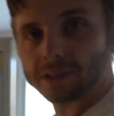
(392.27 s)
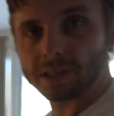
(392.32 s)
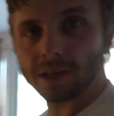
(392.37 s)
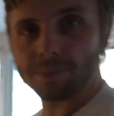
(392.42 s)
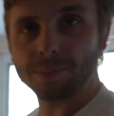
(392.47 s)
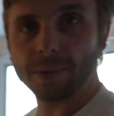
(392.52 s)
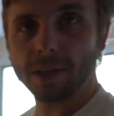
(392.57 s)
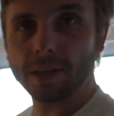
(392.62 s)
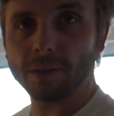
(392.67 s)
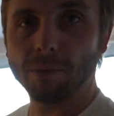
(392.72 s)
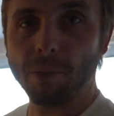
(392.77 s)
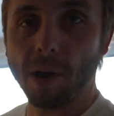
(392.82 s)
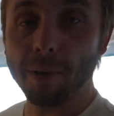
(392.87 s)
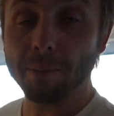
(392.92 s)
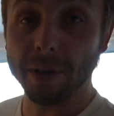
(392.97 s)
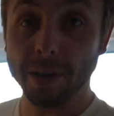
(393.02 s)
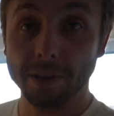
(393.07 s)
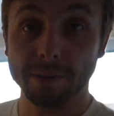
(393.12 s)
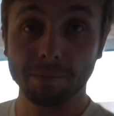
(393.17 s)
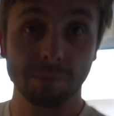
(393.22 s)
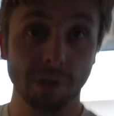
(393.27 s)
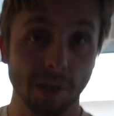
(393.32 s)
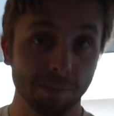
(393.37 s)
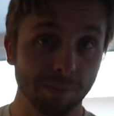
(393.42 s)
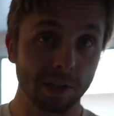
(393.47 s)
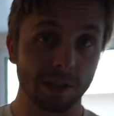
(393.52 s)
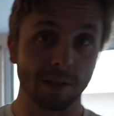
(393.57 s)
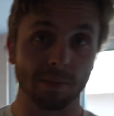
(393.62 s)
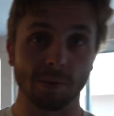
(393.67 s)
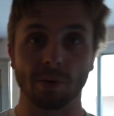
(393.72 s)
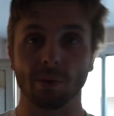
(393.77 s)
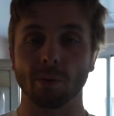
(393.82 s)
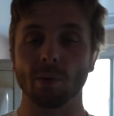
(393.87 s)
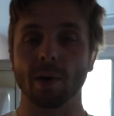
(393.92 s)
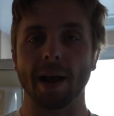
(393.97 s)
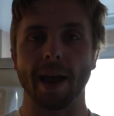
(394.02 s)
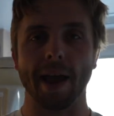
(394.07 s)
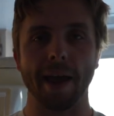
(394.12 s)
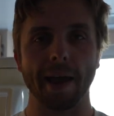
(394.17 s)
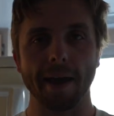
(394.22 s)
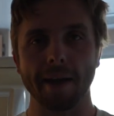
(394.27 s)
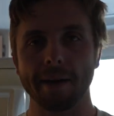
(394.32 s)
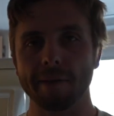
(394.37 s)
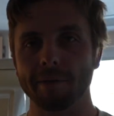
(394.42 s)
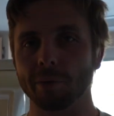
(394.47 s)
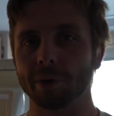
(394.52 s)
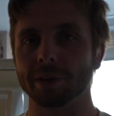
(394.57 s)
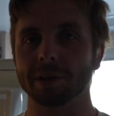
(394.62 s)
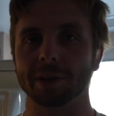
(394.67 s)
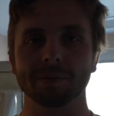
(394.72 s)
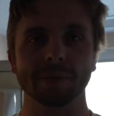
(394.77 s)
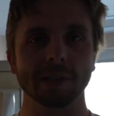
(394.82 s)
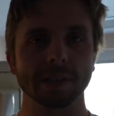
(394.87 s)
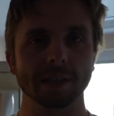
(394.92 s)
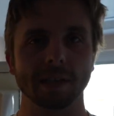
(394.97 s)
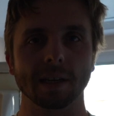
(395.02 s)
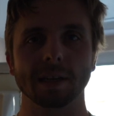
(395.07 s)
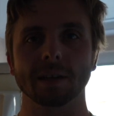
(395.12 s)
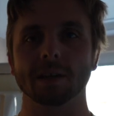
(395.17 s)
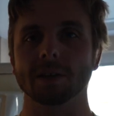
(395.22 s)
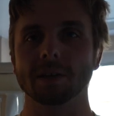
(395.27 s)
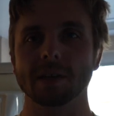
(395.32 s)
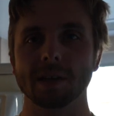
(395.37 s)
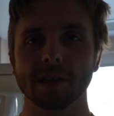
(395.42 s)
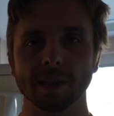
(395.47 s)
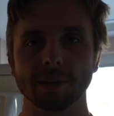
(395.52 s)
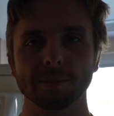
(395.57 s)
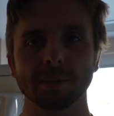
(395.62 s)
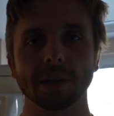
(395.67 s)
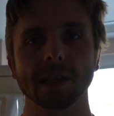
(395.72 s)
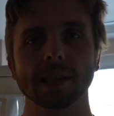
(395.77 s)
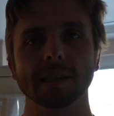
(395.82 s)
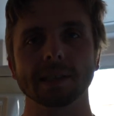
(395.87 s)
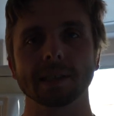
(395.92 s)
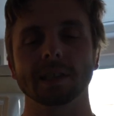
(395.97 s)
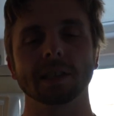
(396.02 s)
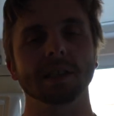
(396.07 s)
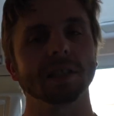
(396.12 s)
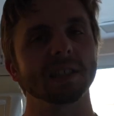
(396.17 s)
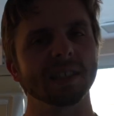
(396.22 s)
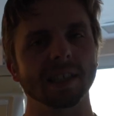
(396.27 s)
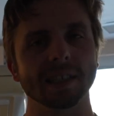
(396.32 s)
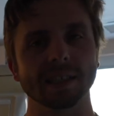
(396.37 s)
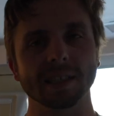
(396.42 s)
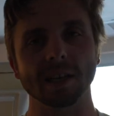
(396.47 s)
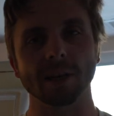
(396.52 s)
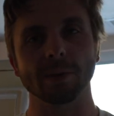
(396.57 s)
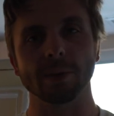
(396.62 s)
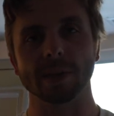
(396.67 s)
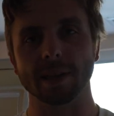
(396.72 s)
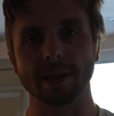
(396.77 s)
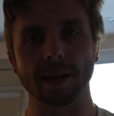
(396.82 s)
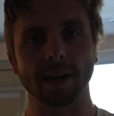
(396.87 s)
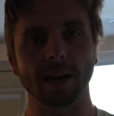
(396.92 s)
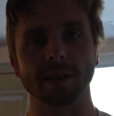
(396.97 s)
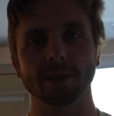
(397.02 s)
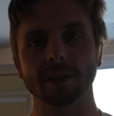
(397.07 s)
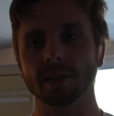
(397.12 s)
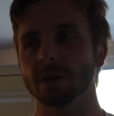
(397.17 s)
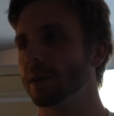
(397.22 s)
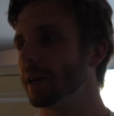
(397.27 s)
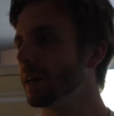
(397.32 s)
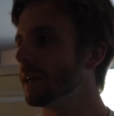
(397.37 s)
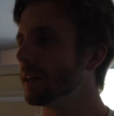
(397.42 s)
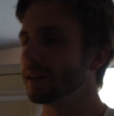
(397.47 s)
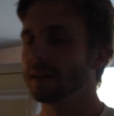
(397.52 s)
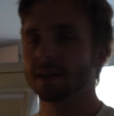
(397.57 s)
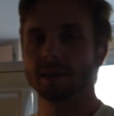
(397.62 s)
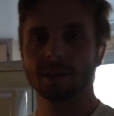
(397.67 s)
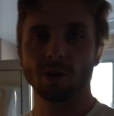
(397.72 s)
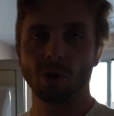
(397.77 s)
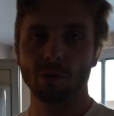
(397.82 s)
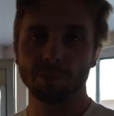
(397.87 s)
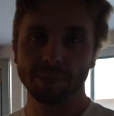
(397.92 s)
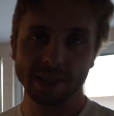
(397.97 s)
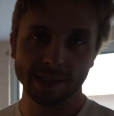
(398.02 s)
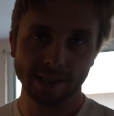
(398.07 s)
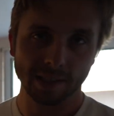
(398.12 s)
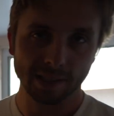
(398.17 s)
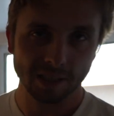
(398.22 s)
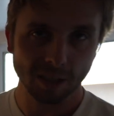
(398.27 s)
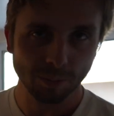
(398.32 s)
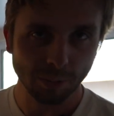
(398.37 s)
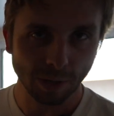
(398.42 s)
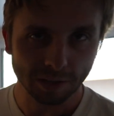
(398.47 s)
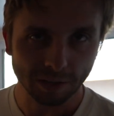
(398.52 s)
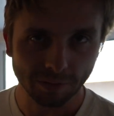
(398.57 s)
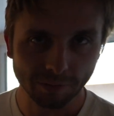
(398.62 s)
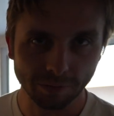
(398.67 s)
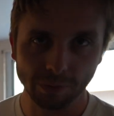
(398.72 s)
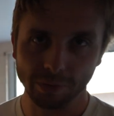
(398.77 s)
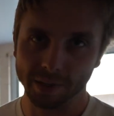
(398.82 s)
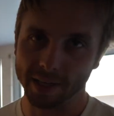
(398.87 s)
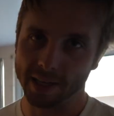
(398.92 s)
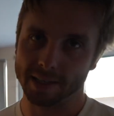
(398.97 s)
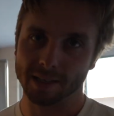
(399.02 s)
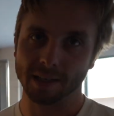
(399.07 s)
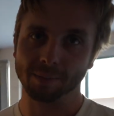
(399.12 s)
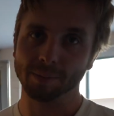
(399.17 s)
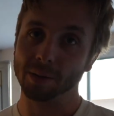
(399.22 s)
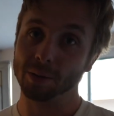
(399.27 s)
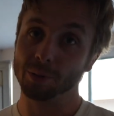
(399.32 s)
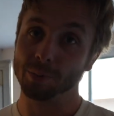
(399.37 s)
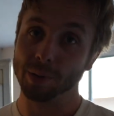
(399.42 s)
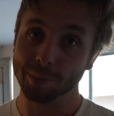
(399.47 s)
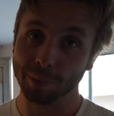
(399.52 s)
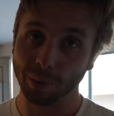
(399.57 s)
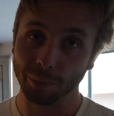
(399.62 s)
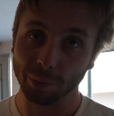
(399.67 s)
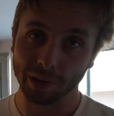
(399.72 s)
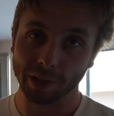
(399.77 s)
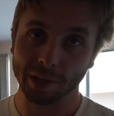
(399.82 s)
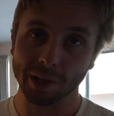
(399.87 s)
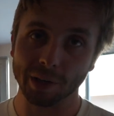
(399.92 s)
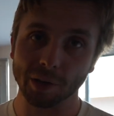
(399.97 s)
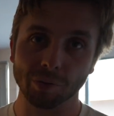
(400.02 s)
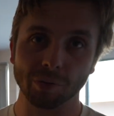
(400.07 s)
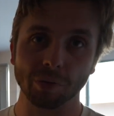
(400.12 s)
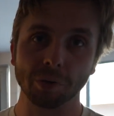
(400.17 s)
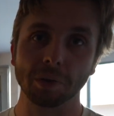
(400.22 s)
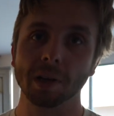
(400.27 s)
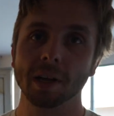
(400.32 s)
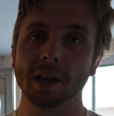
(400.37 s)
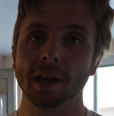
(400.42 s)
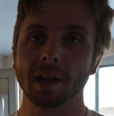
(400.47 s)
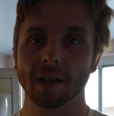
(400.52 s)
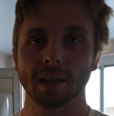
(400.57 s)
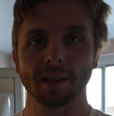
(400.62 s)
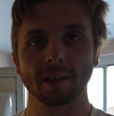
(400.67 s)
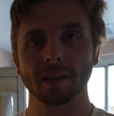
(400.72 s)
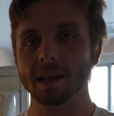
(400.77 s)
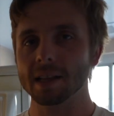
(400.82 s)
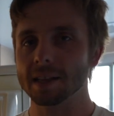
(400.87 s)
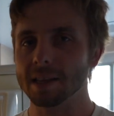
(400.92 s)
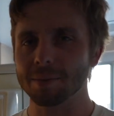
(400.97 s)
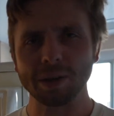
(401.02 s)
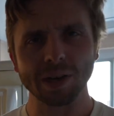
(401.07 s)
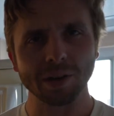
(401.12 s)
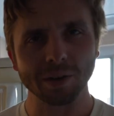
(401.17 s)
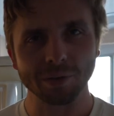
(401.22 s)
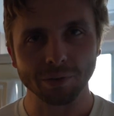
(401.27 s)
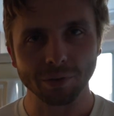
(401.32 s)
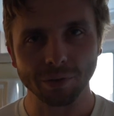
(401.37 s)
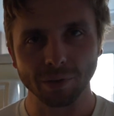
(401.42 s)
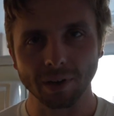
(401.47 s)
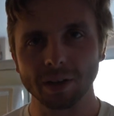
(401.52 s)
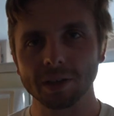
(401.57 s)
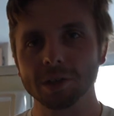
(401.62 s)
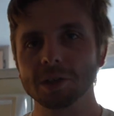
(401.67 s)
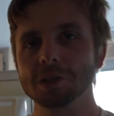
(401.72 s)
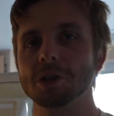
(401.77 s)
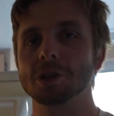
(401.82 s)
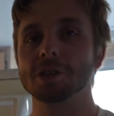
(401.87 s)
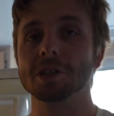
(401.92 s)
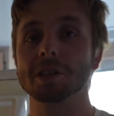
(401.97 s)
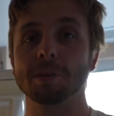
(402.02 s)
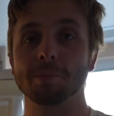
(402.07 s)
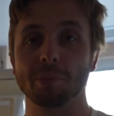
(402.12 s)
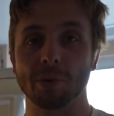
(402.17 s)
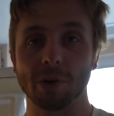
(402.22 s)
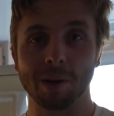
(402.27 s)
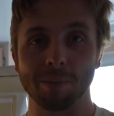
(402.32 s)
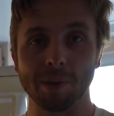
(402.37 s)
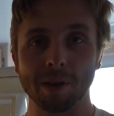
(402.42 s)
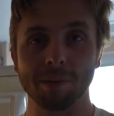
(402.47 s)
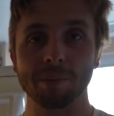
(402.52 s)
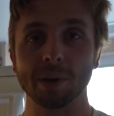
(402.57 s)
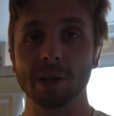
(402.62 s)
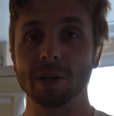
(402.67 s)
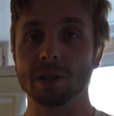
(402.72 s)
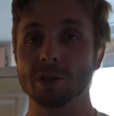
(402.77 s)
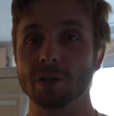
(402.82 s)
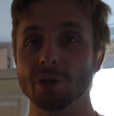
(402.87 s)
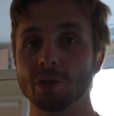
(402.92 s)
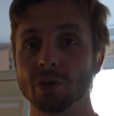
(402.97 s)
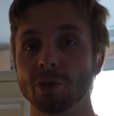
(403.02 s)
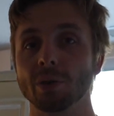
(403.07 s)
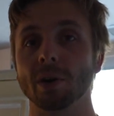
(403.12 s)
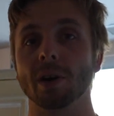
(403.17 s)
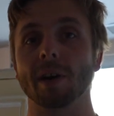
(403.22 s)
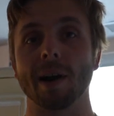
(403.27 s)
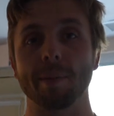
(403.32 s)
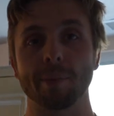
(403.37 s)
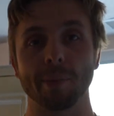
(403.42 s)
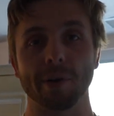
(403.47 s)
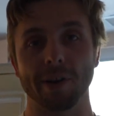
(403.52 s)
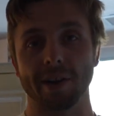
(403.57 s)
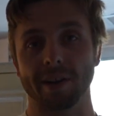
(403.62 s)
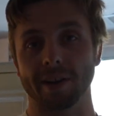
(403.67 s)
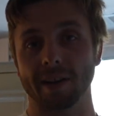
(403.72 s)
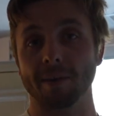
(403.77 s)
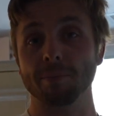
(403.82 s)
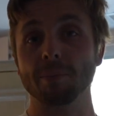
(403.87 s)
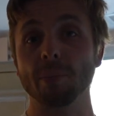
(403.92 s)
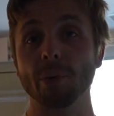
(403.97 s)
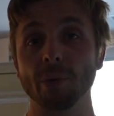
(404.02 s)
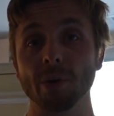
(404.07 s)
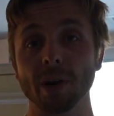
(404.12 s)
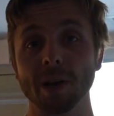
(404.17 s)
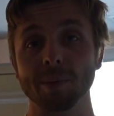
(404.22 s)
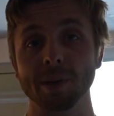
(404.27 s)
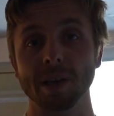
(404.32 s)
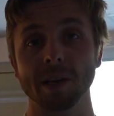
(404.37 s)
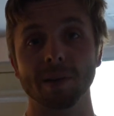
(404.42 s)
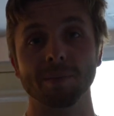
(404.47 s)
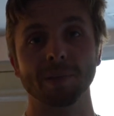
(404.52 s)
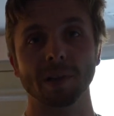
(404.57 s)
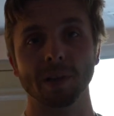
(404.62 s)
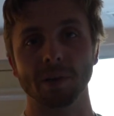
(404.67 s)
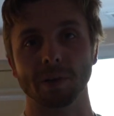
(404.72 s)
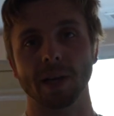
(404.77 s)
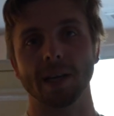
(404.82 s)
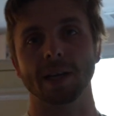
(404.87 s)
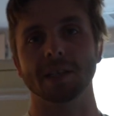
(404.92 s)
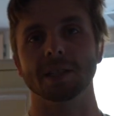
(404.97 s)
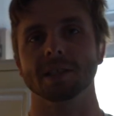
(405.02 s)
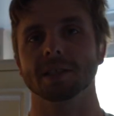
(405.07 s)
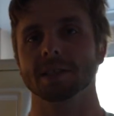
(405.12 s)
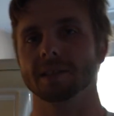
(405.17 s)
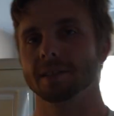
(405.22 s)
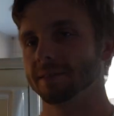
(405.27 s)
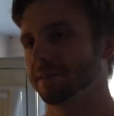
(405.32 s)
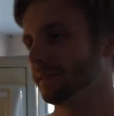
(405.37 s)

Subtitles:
something. It might be something someone will want to have when they're visiting or seeing the place, and it's just nice to know it's there. So don't be stingy about the food. Yes, sometimes people will eat your food. Let them eat your food. You're charging a premium because you are operating a premium location.